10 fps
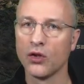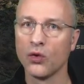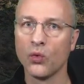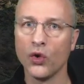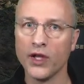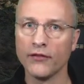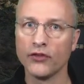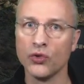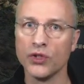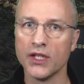What you have to
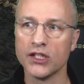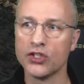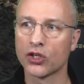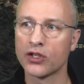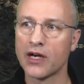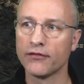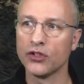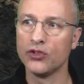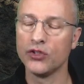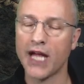do is you're
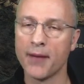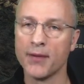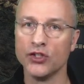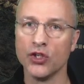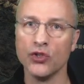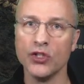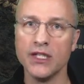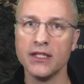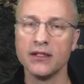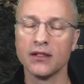crafting 2 cabins. You
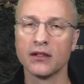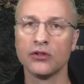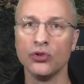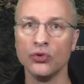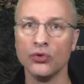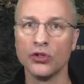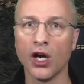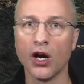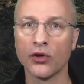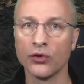need 2
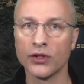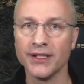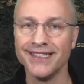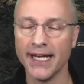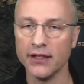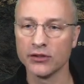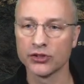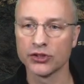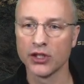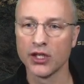cargo
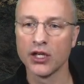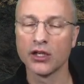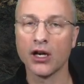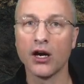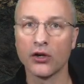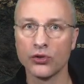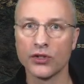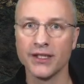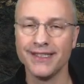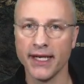containers. Cargo
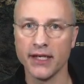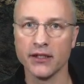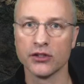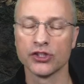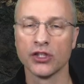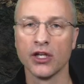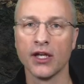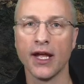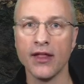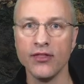containers
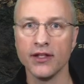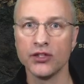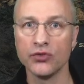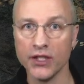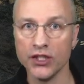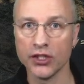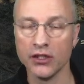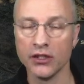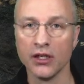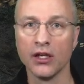in this
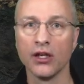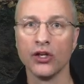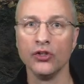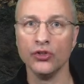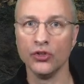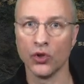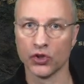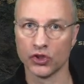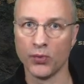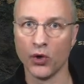region do not
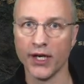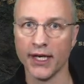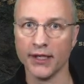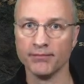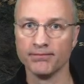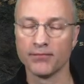spawn in.